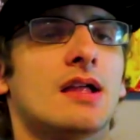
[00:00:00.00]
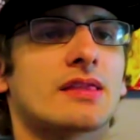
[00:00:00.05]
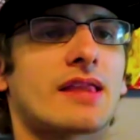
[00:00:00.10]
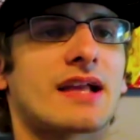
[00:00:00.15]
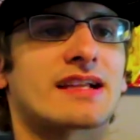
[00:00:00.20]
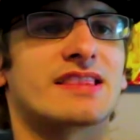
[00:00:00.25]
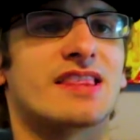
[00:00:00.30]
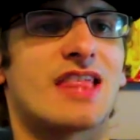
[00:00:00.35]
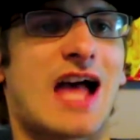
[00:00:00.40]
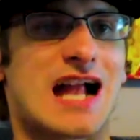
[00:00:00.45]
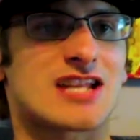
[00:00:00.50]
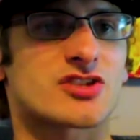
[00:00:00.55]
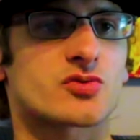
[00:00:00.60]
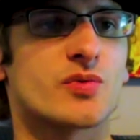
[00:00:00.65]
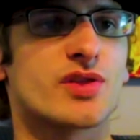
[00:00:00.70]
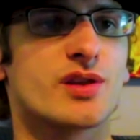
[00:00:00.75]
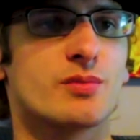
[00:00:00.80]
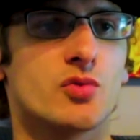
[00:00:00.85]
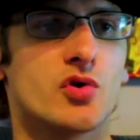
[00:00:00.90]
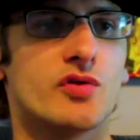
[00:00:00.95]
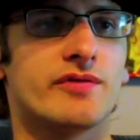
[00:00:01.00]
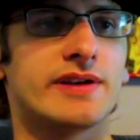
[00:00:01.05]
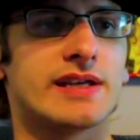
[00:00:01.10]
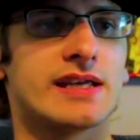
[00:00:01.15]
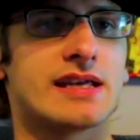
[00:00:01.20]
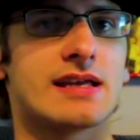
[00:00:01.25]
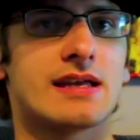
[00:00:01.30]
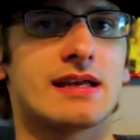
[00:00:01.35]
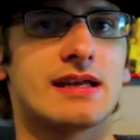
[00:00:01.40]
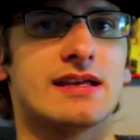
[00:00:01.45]
Like, that's when the
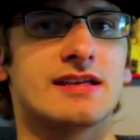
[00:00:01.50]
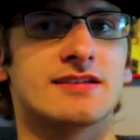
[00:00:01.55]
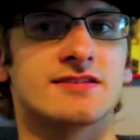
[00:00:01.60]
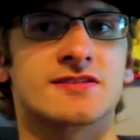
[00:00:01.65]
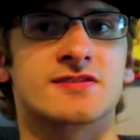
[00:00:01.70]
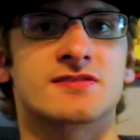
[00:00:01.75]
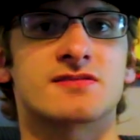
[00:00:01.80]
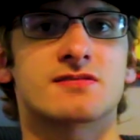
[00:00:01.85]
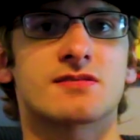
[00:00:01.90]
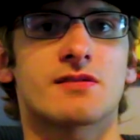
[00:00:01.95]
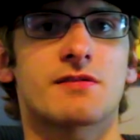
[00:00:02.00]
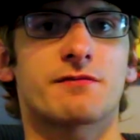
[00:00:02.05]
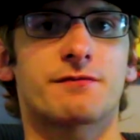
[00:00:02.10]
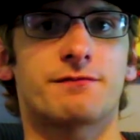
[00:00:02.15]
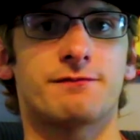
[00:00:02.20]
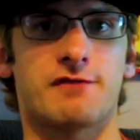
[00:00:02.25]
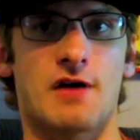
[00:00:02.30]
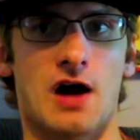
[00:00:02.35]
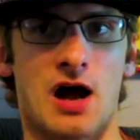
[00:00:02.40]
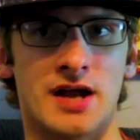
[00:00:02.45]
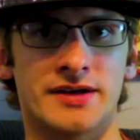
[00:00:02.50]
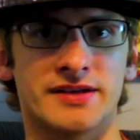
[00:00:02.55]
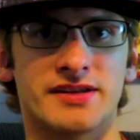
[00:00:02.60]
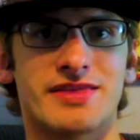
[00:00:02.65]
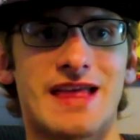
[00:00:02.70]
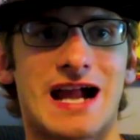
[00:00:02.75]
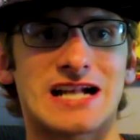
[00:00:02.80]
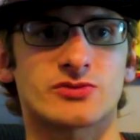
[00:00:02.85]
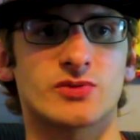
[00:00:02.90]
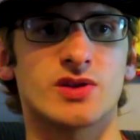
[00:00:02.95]
movie is fun.
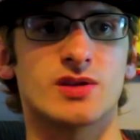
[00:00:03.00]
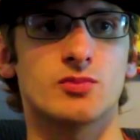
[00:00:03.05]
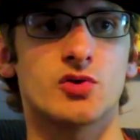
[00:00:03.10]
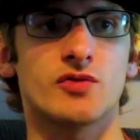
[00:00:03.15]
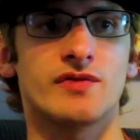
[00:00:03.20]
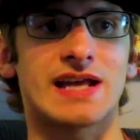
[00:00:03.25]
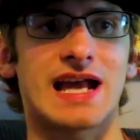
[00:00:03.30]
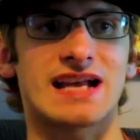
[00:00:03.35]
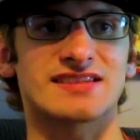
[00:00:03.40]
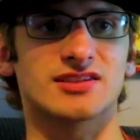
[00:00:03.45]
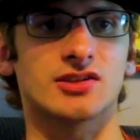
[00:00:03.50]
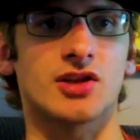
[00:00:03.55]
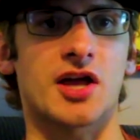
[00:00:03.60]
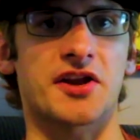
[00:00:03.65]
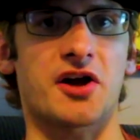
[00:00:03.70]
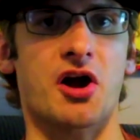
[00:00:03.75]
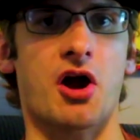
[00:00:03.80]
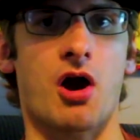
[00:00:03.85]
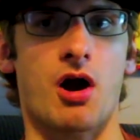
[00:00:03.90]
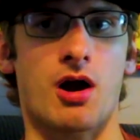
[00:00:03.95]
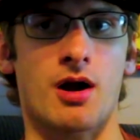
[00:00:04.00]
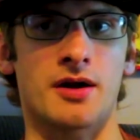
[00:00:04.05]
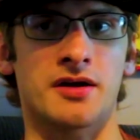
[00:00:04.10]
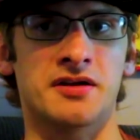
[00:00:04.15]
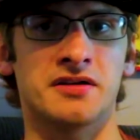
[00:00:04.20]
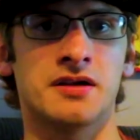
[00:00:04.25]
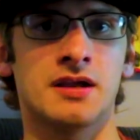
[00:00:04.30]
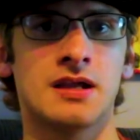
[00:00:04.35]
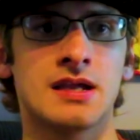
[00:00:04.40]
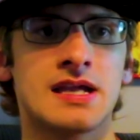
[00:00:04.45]
That's when the movie has a lot of
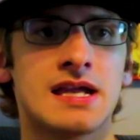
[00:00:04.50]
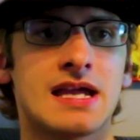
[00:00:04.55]
heart.